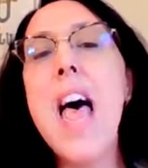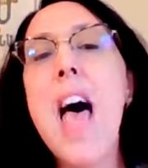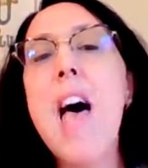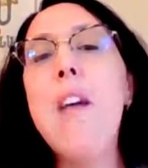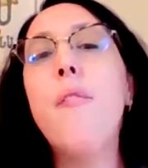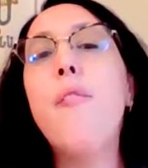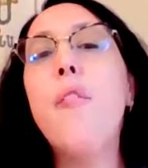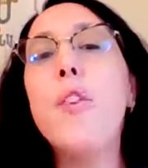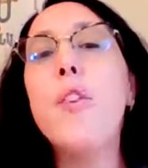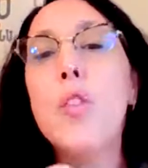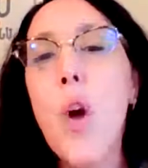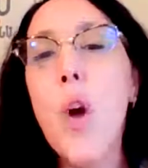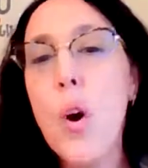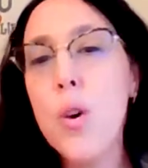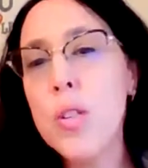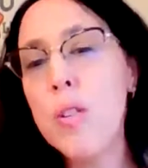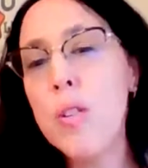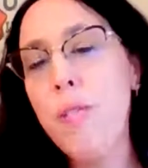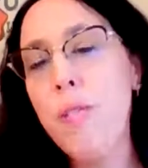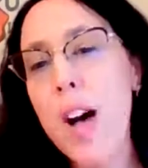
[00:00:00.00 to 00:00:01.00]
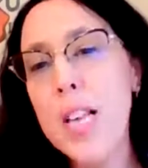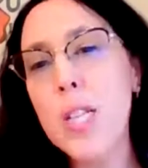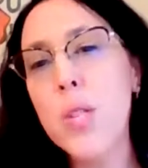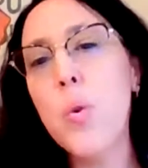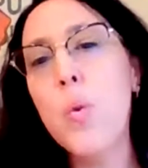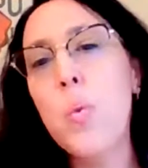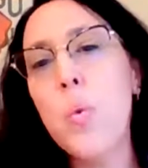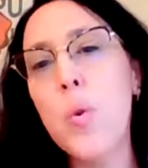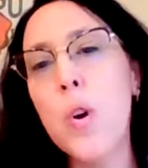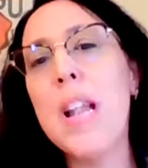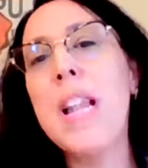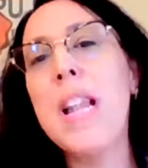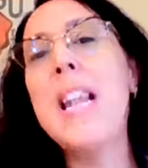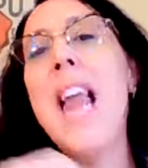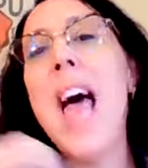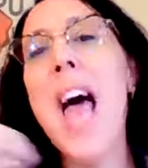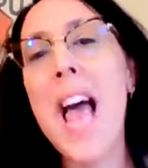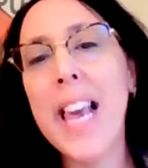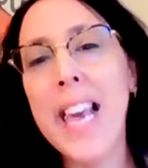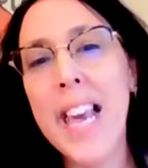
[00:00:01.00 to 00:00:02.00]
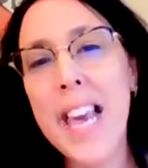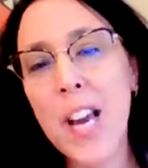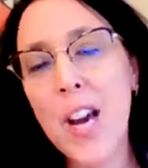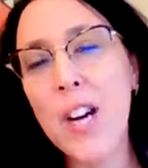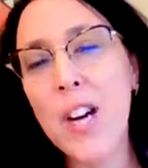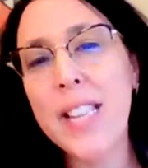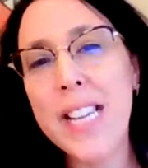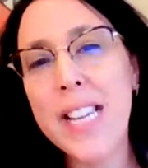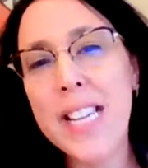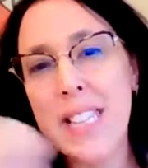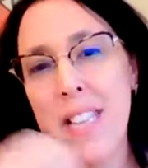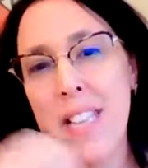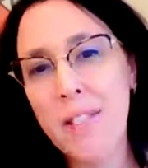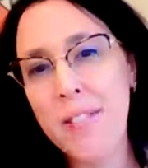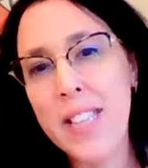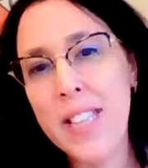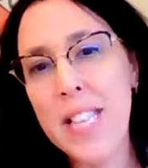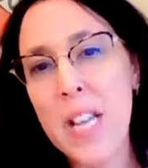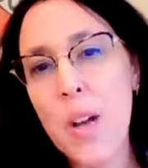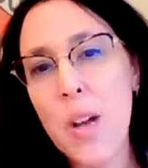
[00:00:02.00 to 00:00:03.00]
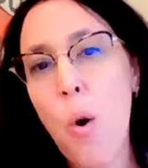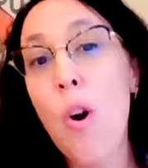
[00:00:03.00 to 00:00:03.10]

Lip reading: And for those of us who were lacking connectivity